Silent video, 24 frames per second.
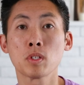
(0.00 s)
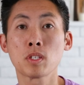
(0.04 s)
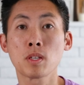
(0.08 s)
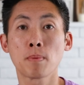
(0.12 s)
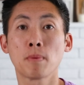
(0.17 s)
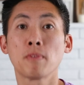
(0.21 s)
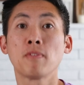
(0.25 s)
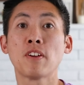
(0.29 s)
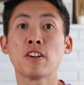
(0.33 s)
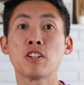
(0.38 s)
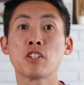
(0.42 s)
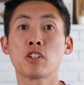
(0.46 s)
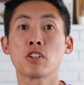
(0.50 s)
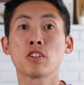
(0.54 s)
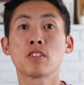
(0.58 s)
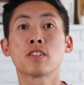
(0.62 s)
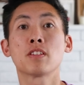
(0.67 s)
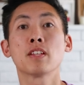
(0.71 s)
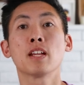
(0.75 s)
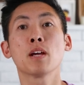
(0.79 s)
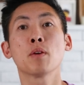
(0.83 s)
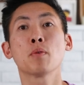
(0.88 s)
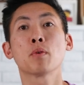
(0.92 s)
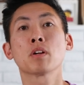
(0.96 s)
What's up, adventurers?
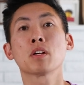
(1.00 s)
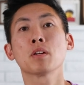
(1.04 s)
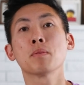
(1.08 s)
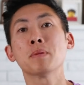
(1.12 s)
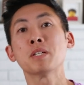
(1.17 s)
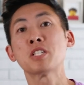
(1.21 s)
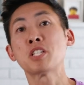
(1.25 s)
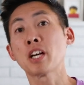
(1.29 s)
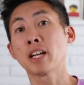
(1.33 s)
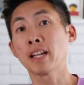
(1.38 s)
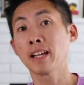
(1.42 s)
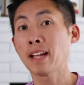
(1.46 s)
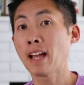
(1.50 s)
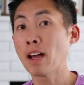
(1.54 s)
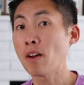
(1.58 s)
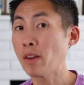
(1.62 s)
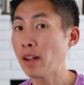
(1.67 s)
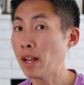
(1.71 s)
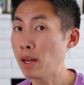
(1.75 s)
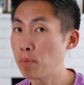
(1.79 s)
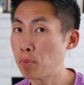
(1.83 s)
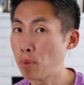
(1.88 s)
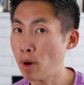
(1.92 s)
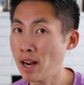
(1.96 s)
Today we're going to be checking out
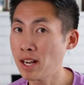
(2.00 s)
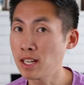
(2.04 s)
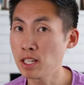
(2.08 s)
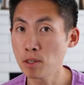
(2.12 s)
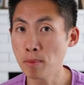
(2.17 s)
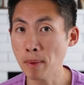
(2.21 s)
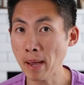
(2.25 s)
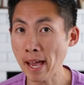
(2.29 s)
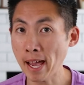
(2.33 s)
a brand new